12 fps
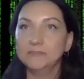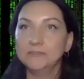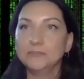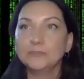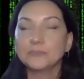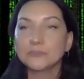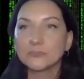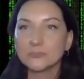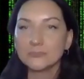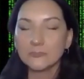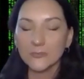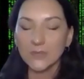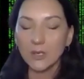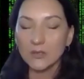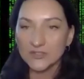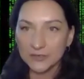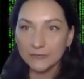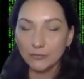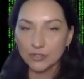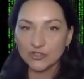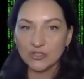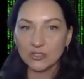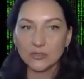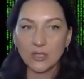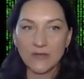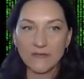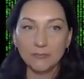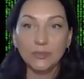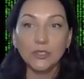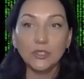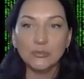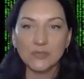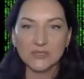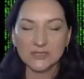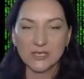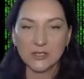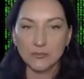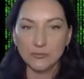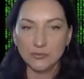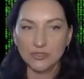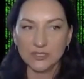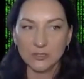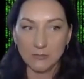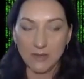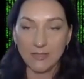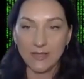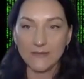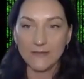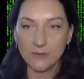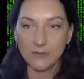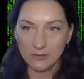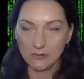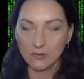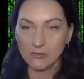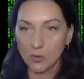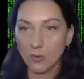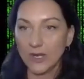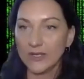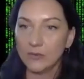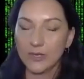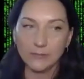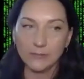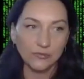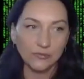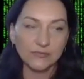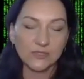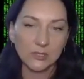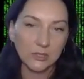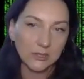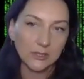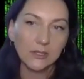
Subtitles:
I was very fortunate to have a big human design community in my life on Kauai when I moved.